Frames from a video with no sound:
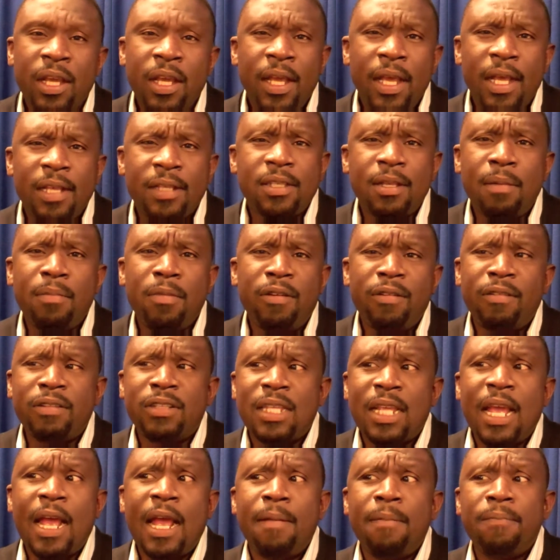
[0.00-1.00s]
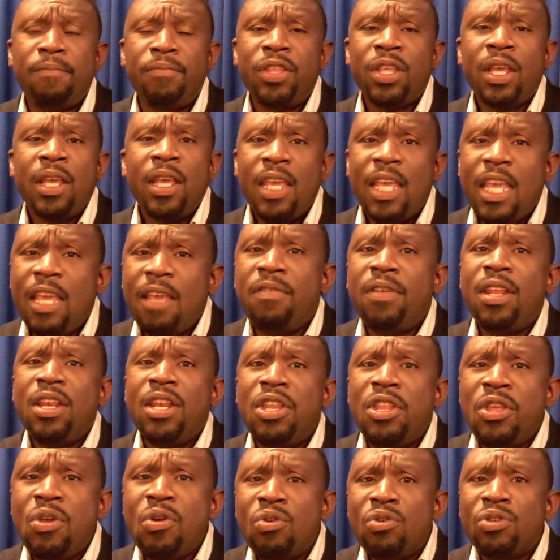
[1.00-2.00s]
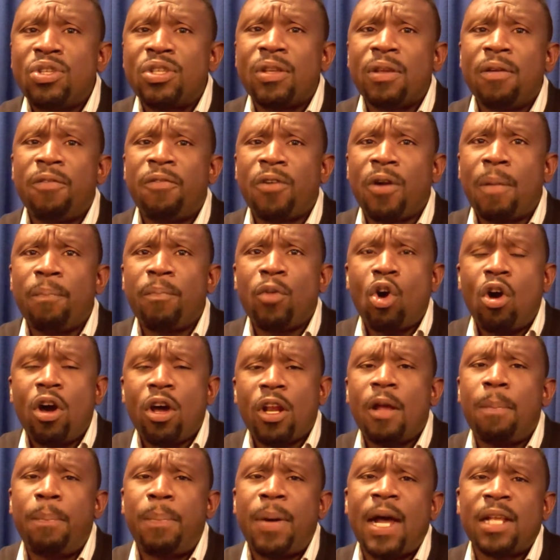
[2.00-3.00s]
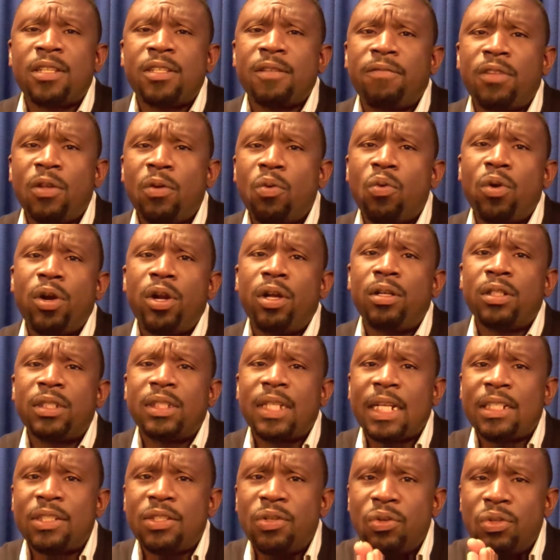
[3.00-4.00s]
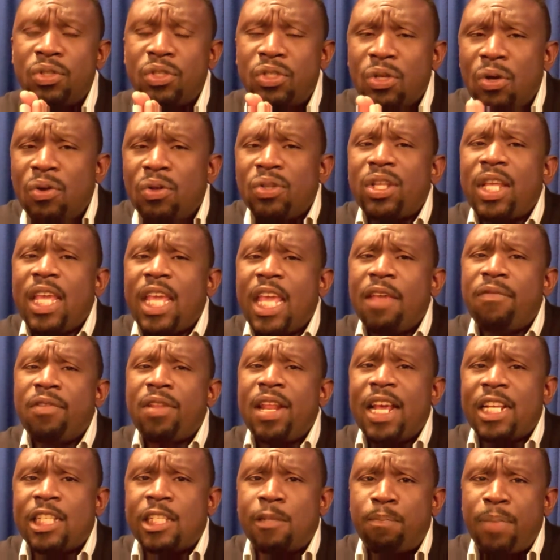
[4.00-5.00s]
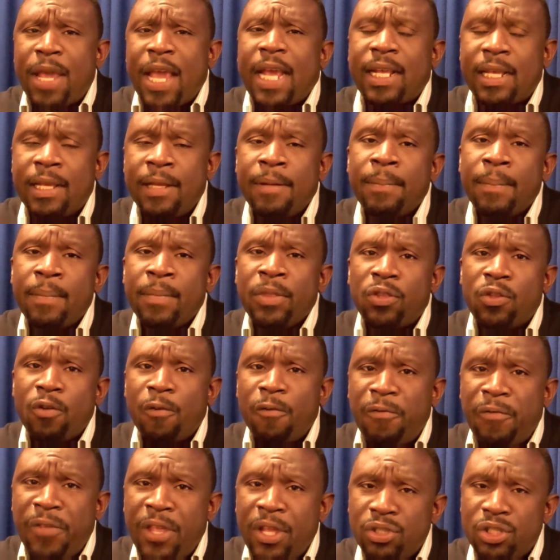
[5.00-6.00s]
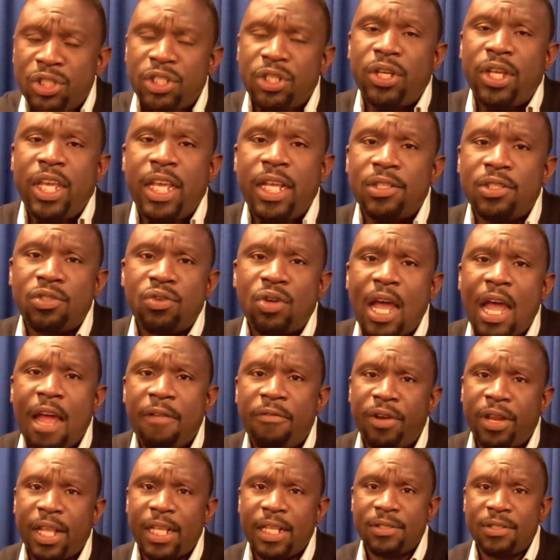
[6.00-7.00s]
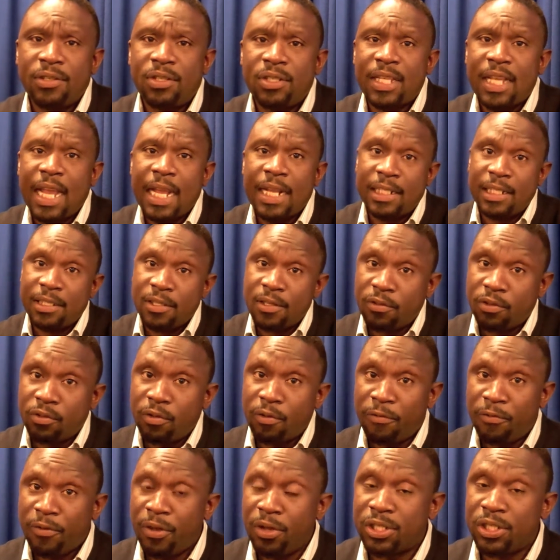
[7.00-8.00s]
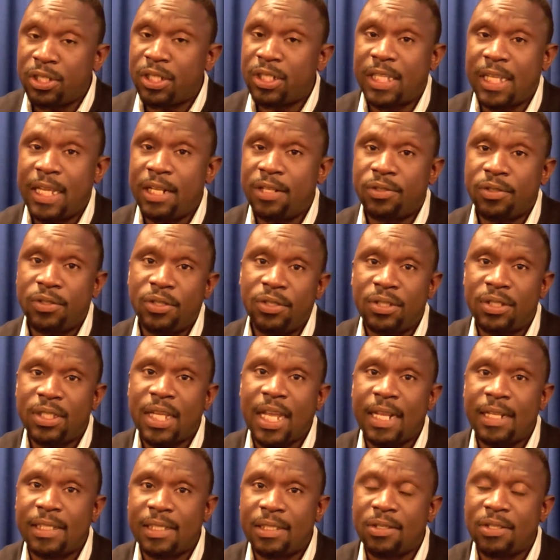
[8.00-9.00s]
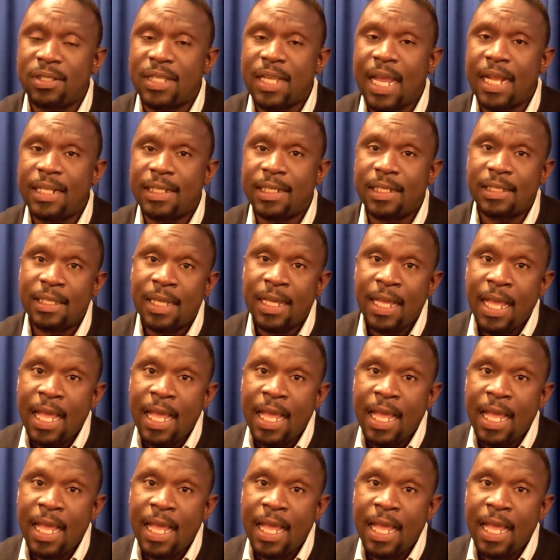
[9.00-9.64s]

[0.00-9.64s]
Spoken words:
and some of the time, even news from other parts of the world that you don't even expect to filter into African societies or to filter into those societies,